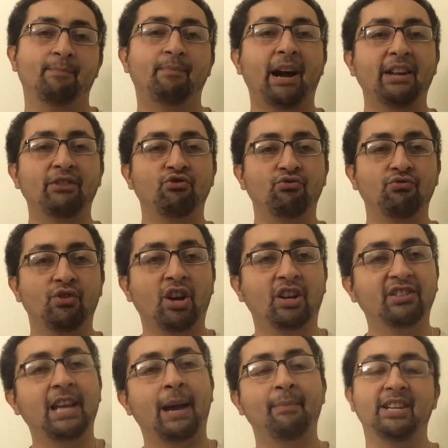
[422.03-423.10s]
by
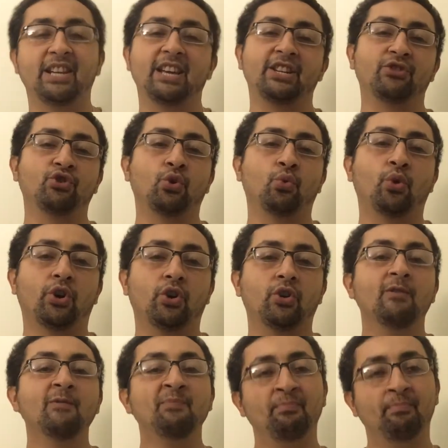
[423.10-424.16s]
contaminating the
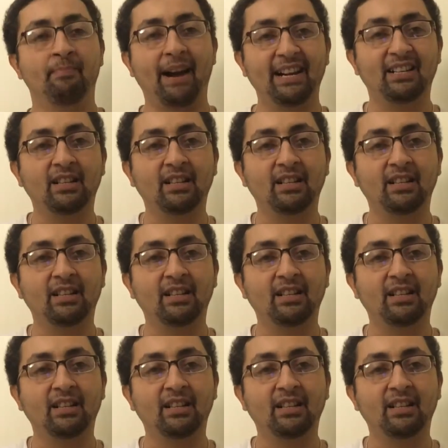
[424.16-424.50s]
world, by